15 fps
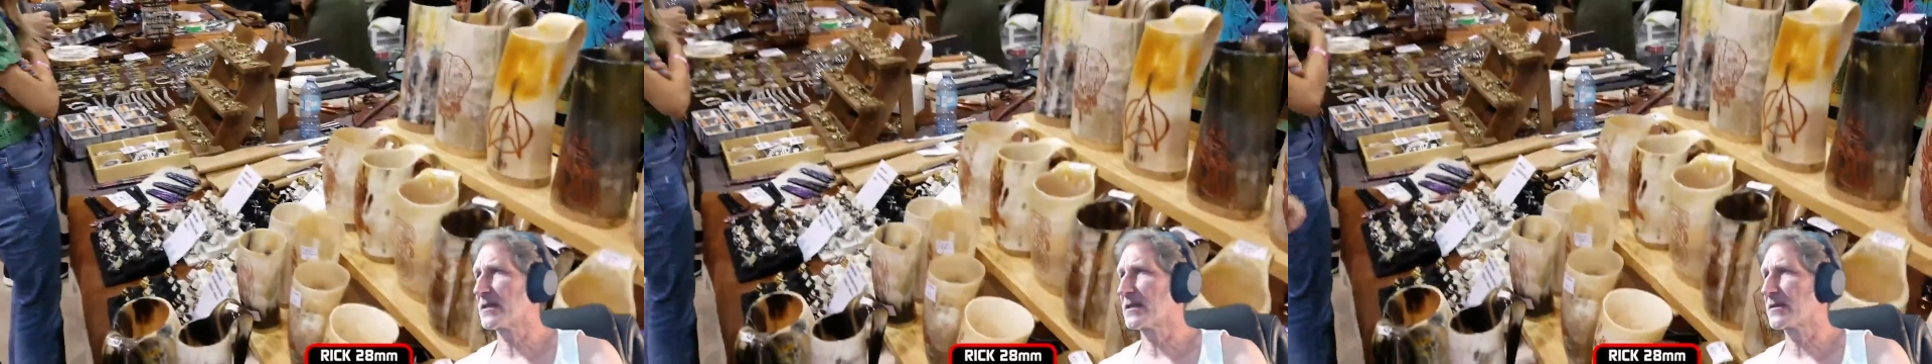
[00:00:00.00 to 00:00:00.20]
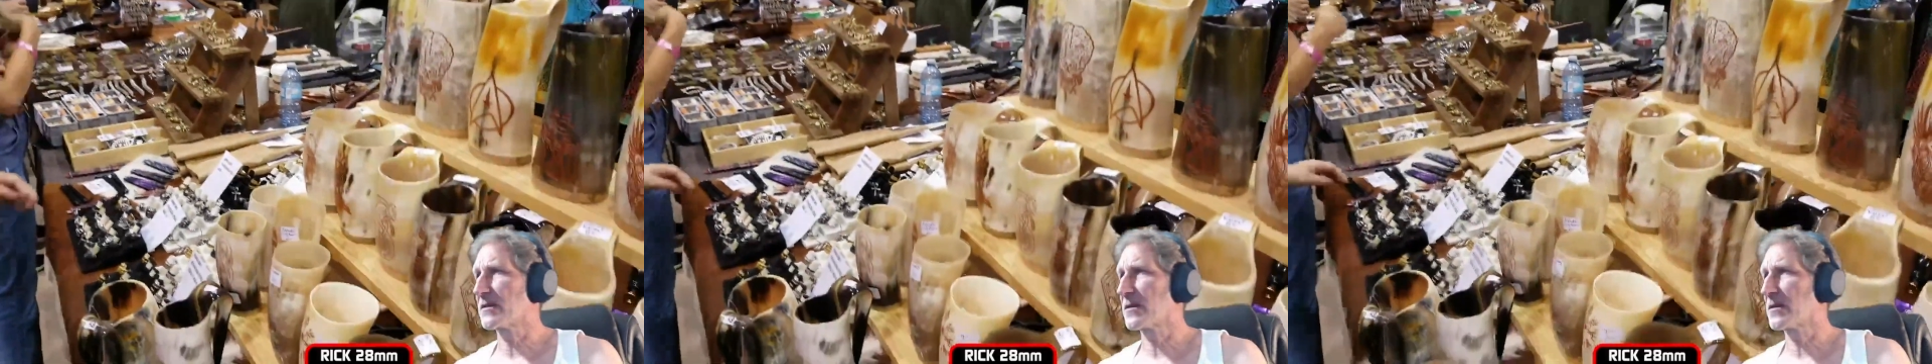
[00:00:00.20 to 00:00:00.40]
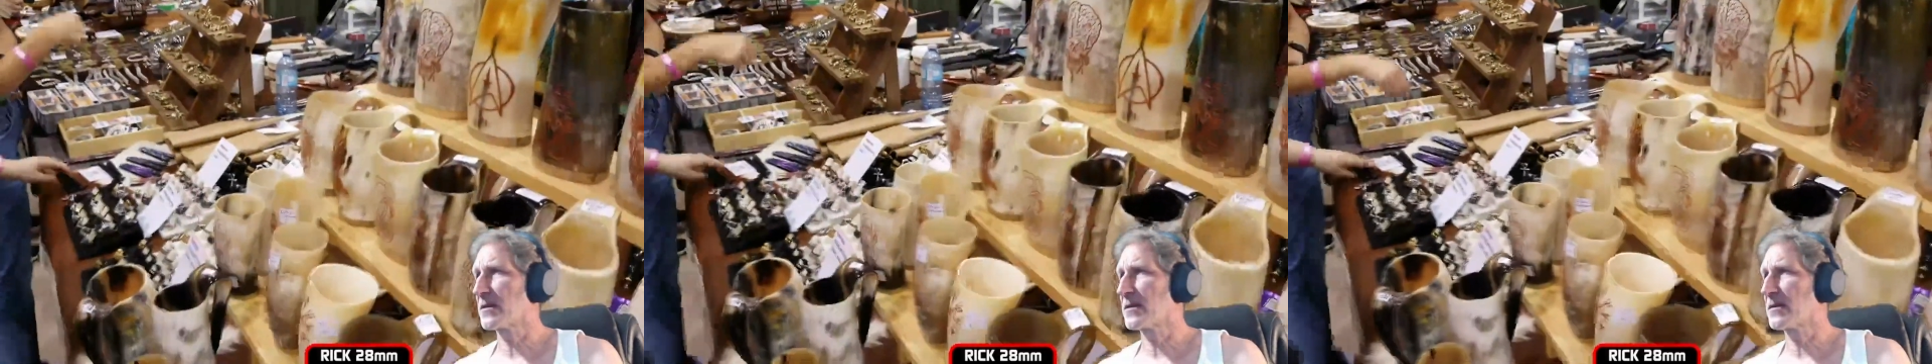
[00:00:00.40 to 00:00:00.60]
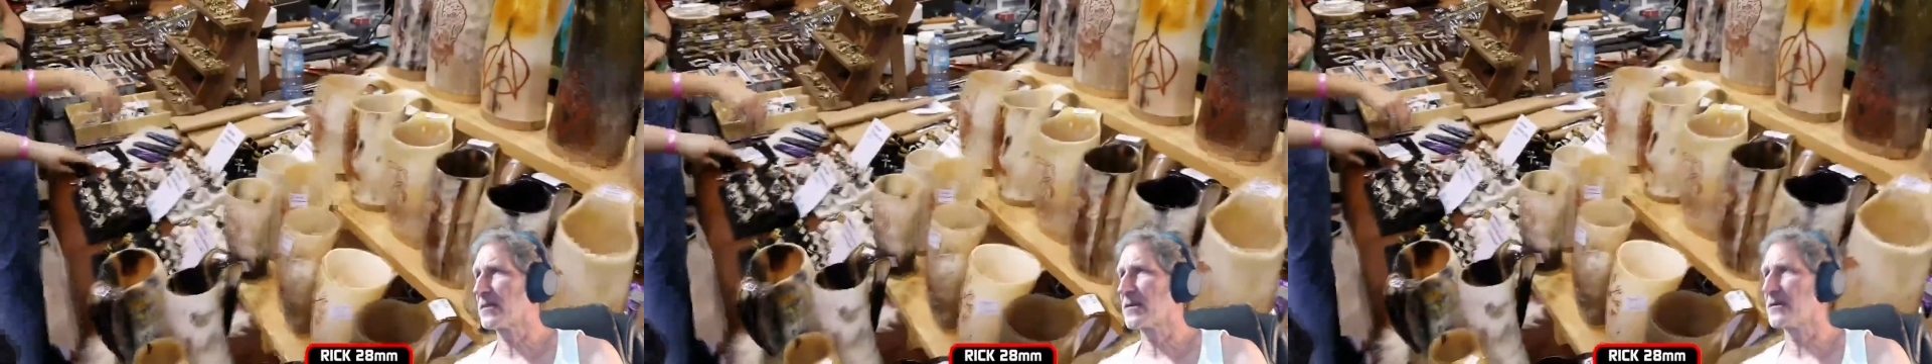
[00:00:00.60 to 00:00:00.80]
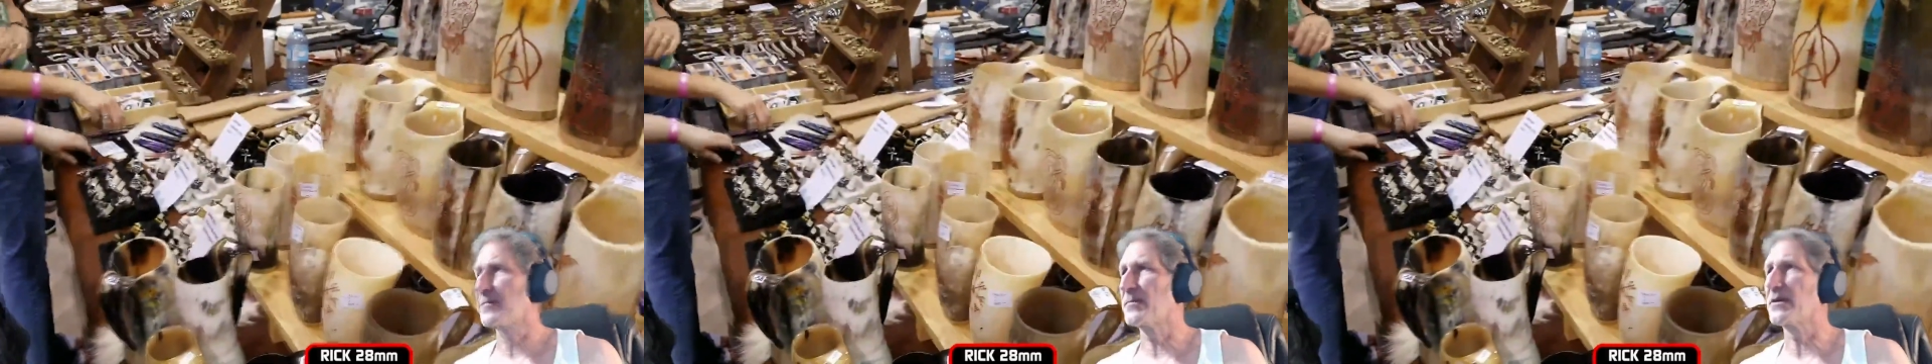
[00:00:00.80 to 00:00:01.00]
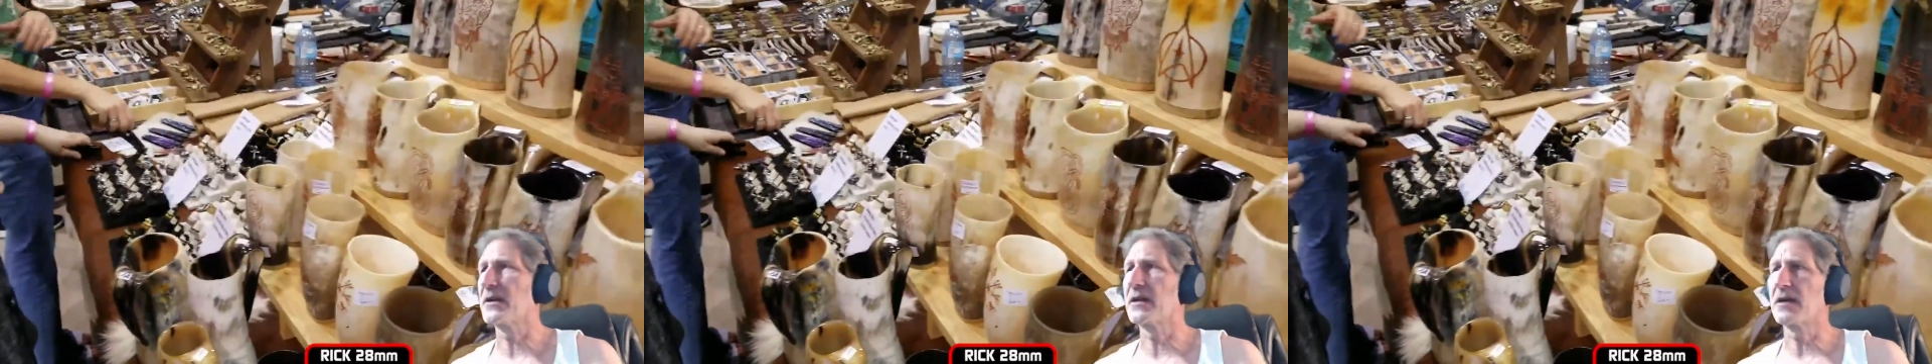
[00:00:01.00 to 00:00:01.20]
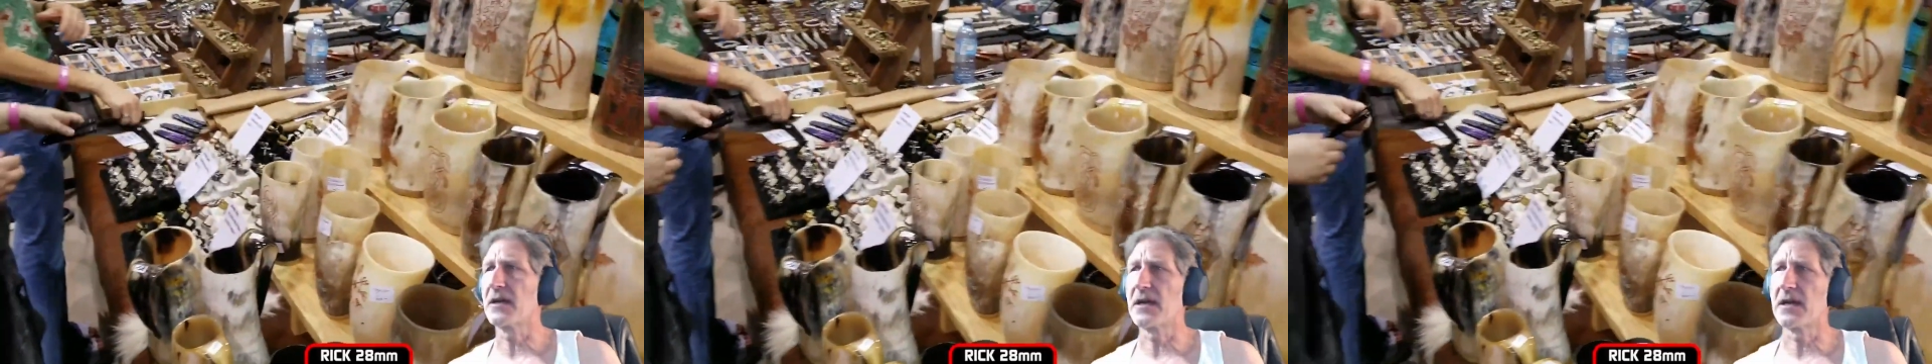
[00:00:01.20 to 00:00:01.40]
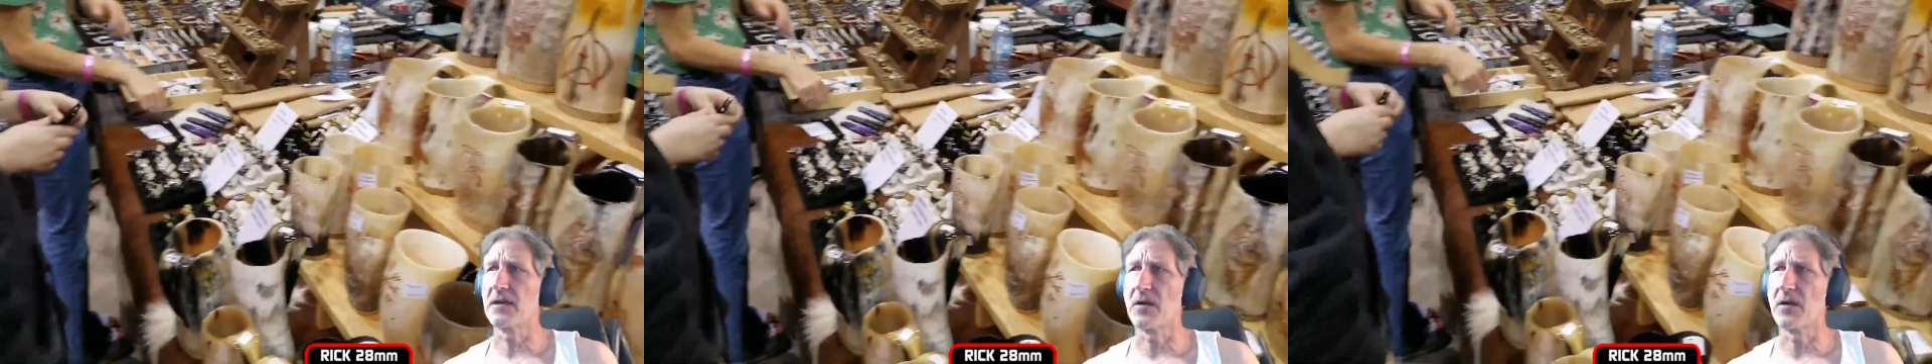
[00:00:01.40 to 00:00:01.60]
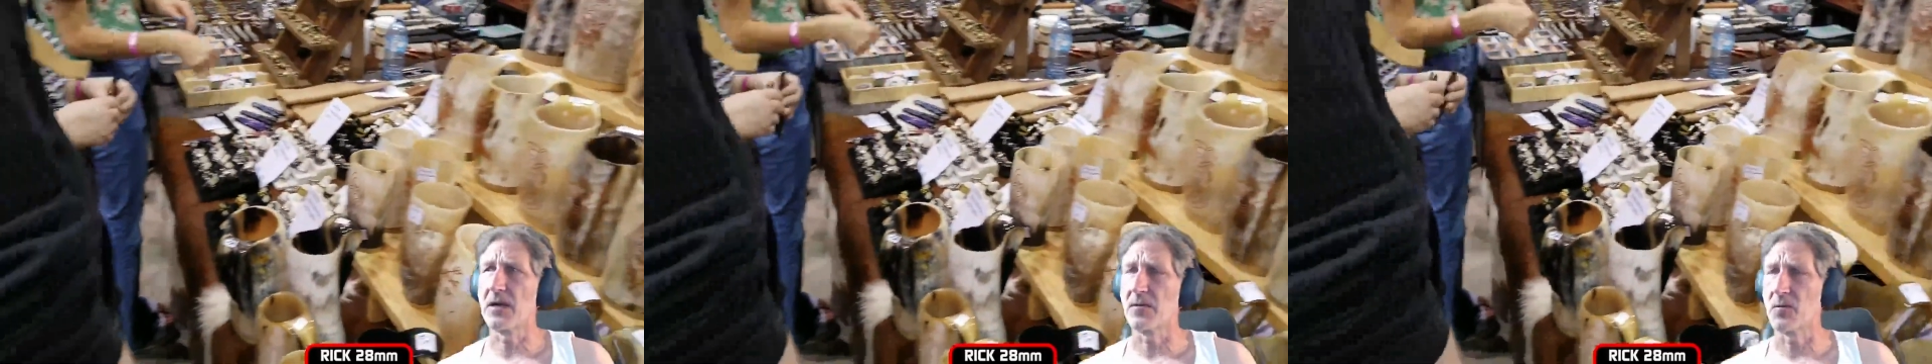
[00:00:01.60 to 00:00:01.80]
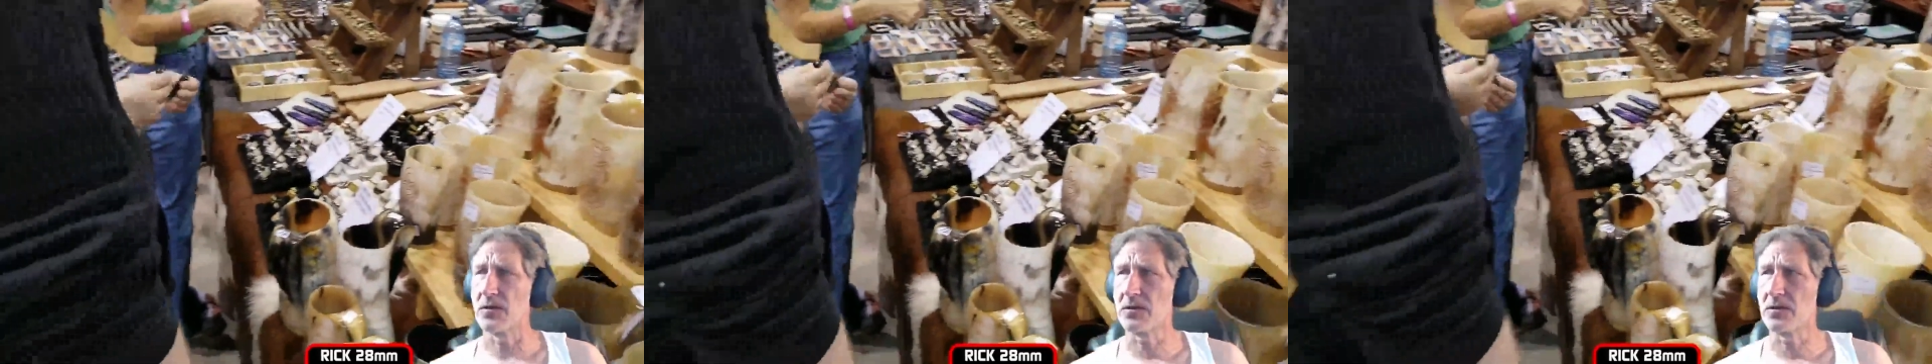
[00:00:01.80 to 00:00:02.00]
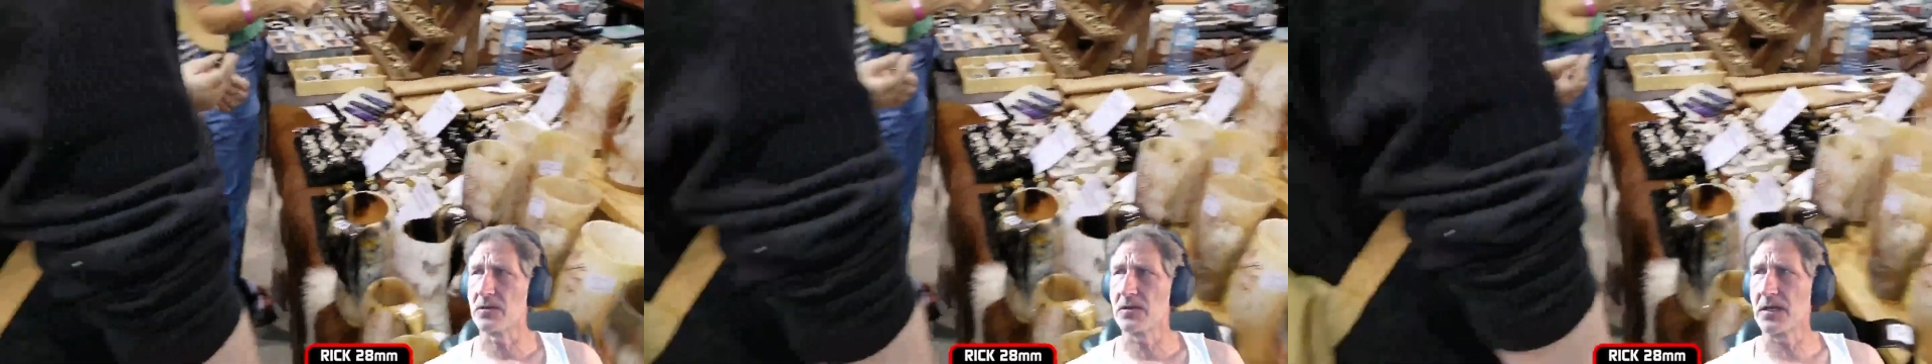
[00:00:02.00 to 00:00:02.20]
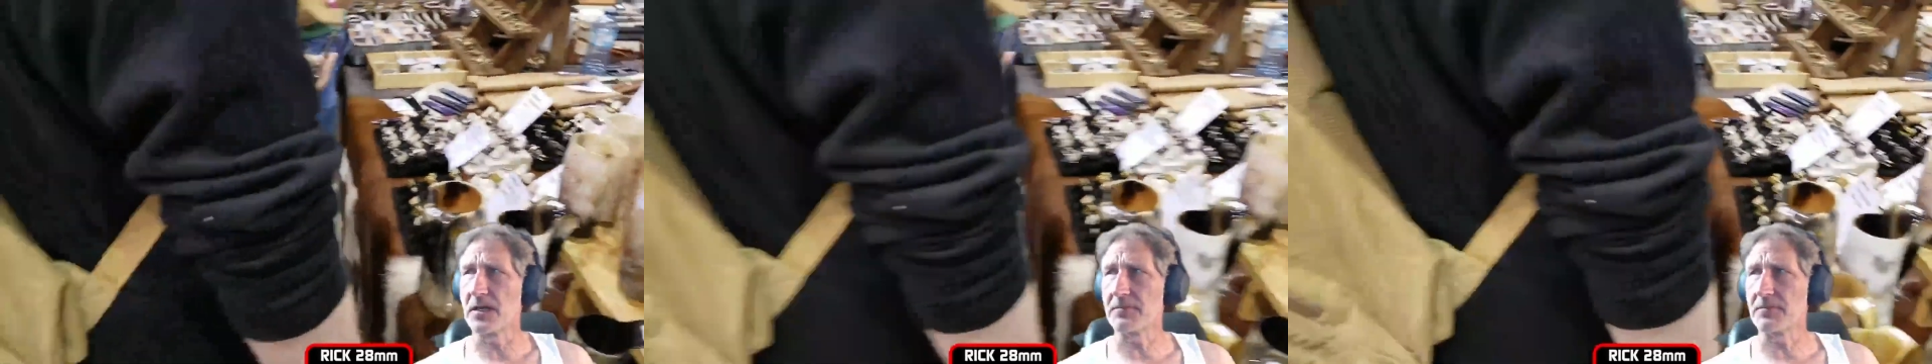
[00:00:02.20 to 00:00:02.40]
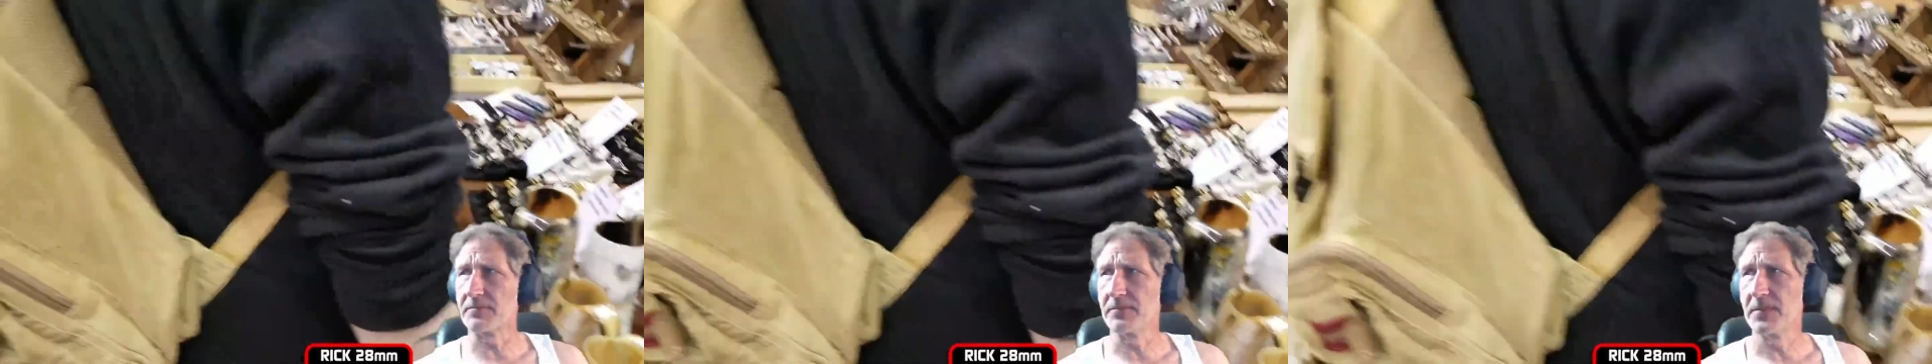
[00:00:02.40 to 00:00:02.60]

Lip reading: card here, but I will